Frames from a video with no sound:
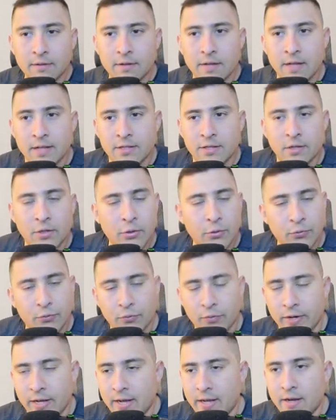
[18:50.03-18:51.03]
it's a
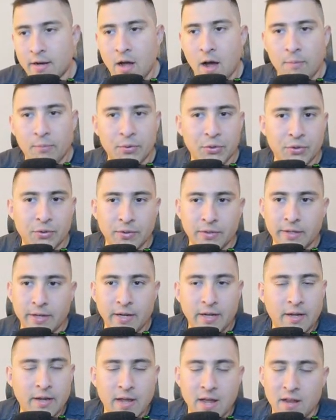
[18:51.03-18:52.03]
great
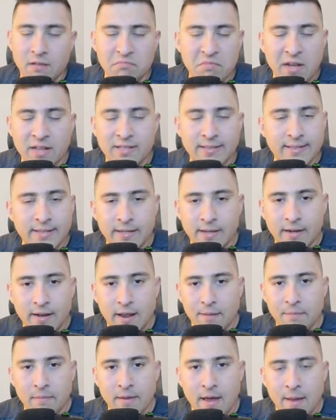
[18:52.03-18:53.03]
opportunity and I did it
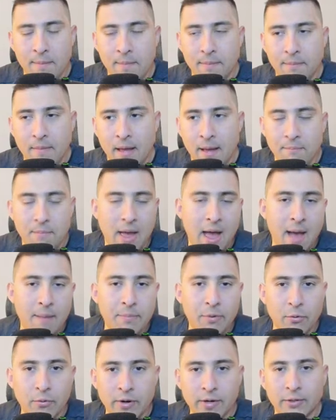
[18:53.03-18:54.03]
and I'm I'm
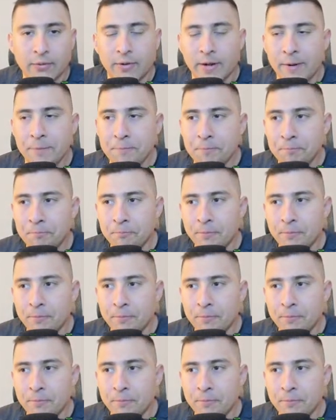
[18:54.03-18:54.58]
happy with it, right?